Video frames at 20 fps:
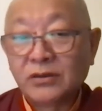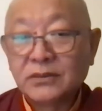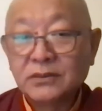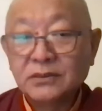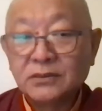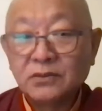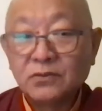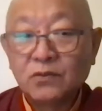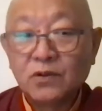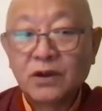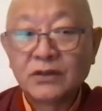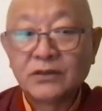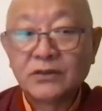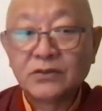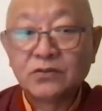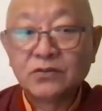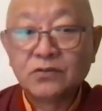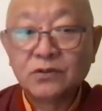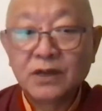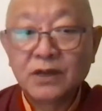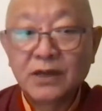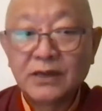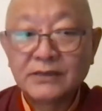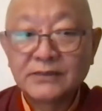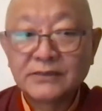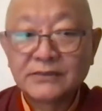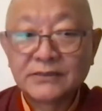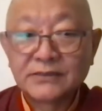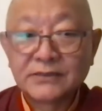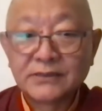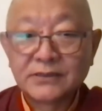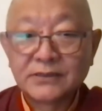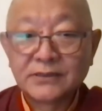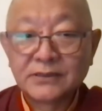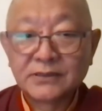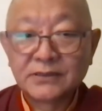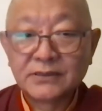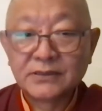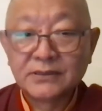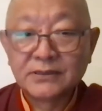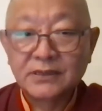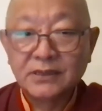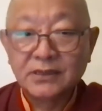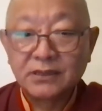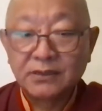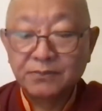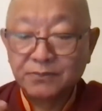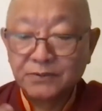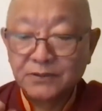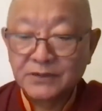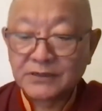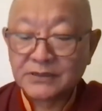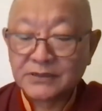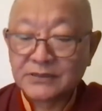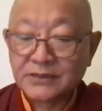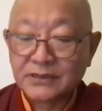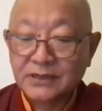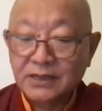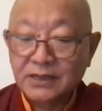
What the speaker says: one who has the complete